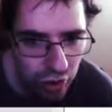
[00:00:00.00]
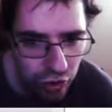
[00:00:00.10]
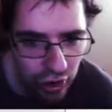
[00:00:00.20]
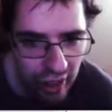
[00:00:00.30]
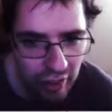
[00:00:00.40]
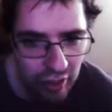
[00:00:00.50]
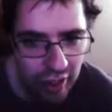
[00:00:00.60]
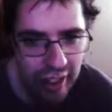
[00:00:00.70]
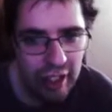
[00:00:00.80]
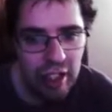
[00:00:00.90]

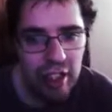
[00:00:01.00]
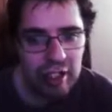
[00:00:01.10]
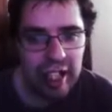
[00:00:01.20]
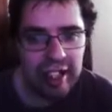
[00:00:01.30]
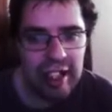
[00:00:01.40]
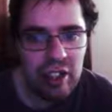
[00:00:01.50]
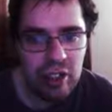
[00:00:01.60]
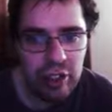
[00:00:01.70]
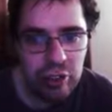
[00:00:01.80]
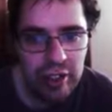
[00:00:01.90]
generally, like here,
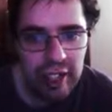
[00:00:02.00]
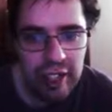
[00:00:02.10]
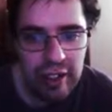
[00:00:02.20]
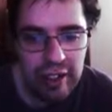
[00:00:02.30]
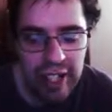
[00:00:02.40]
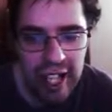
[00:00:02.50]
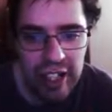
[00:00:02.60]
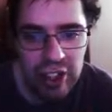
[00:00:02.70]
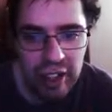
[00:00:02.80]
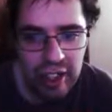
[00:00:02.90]
you see the H